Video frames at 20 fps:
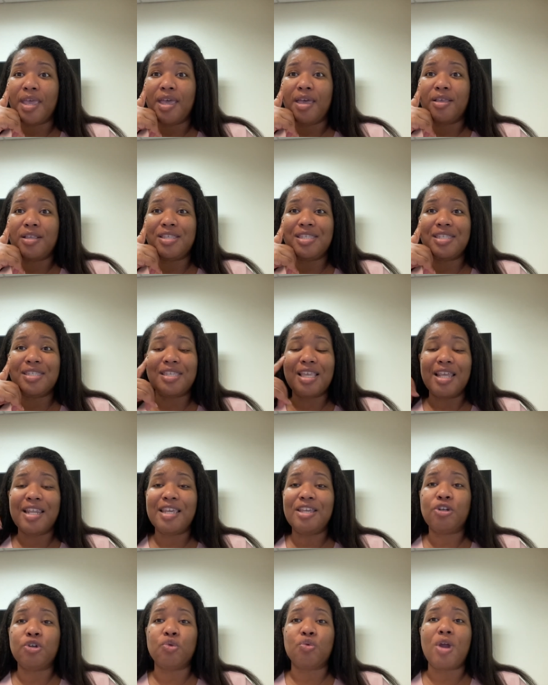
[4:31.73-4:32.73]
Study
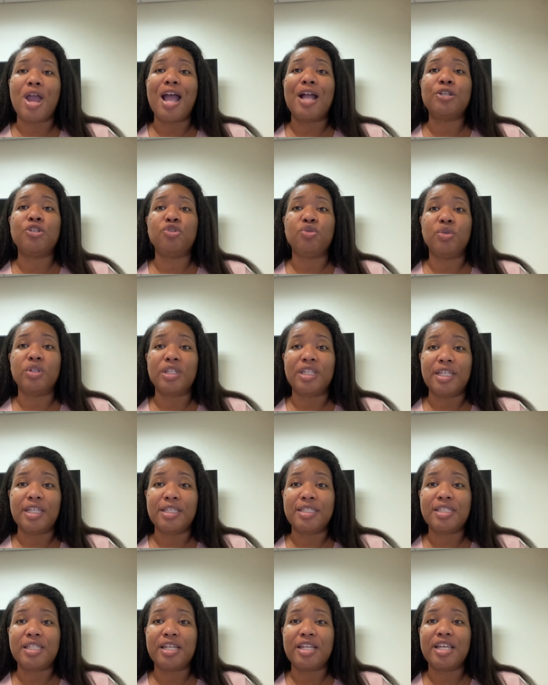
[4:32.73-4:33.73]
gradually.
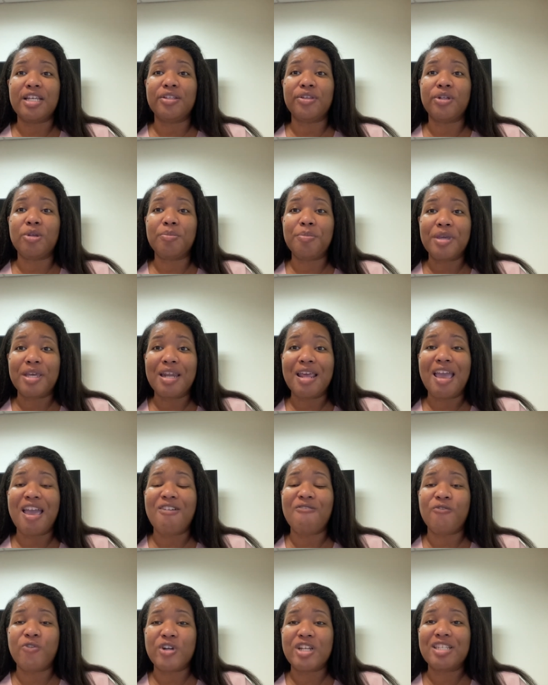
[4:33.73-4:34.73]
Study a little bit
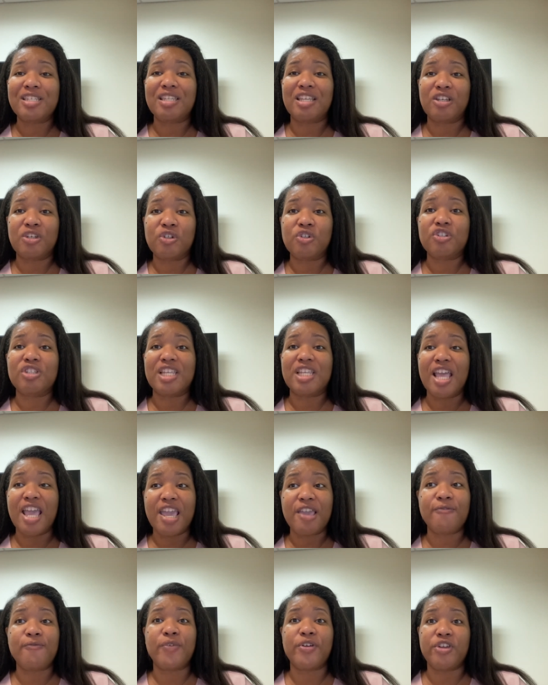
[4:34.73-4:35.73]
every single
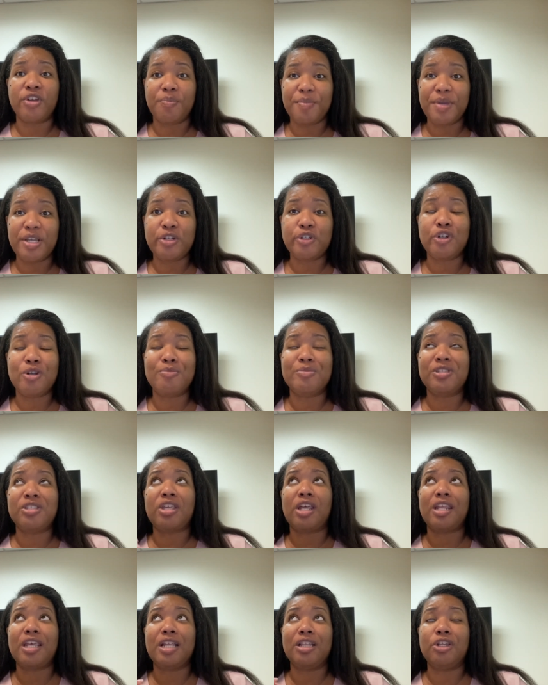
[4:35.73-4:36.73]
day for your midterm.
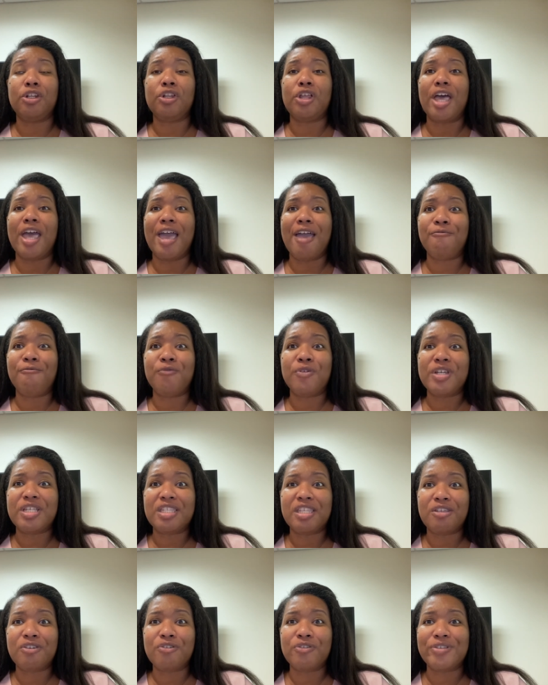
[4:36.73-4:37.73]
Study a little every
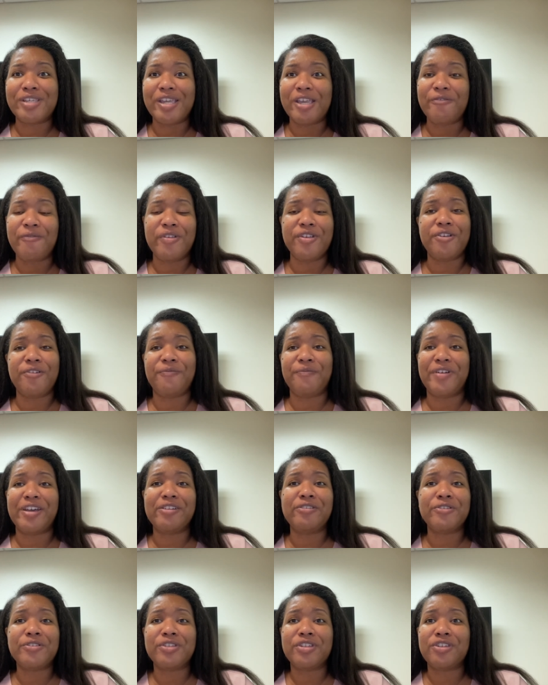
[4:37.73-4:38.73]
single day for your
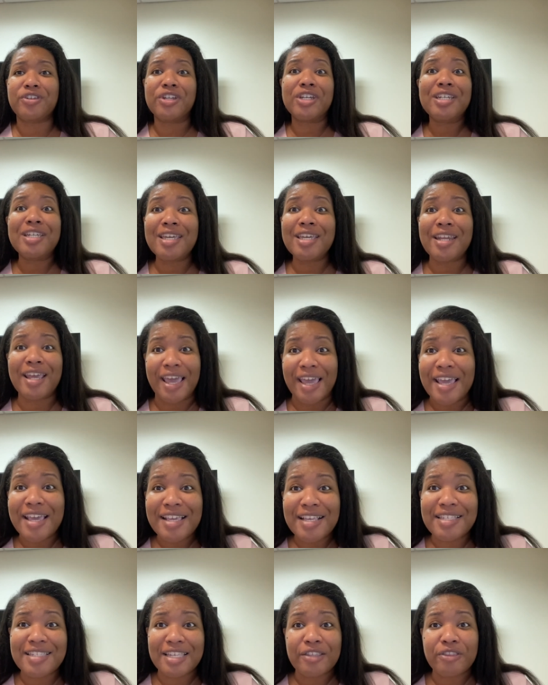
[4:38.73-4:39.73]
finals, and you're going to get
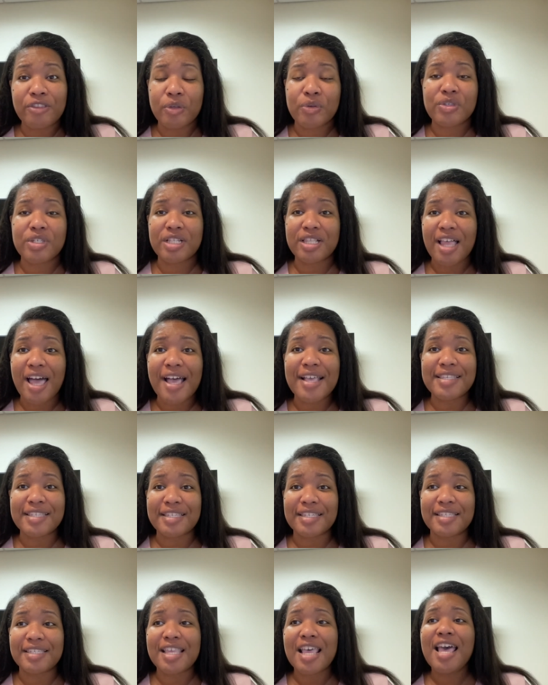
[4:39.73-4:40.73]
A's in those
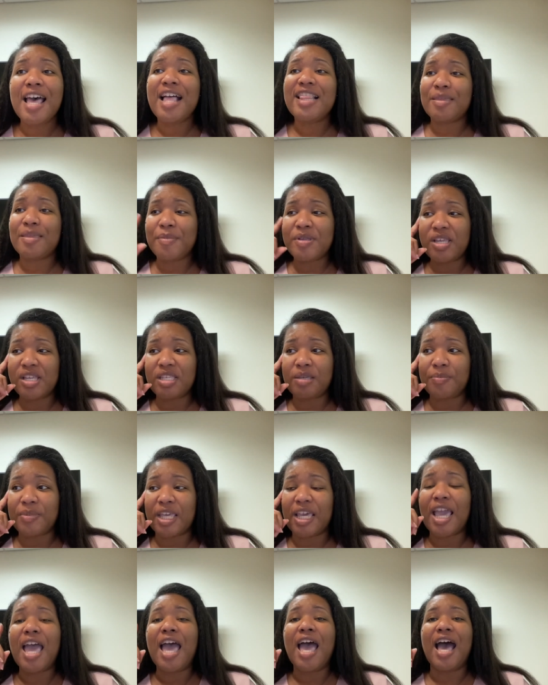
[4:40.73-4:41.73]
classes. Let me tell you
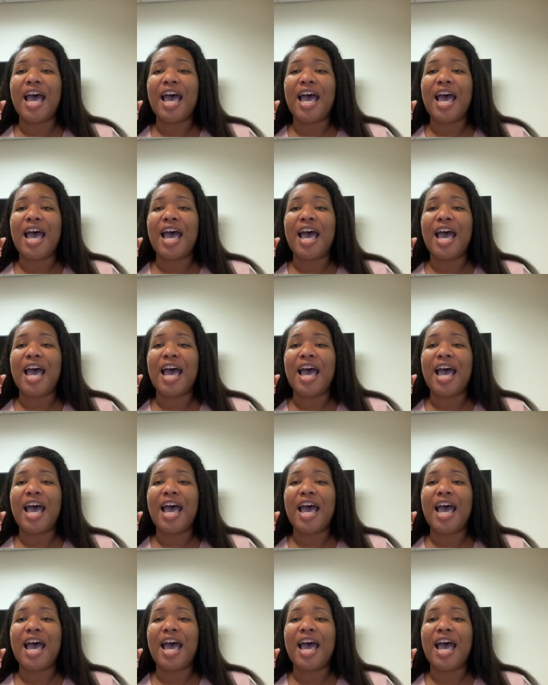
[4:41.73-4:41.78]
something.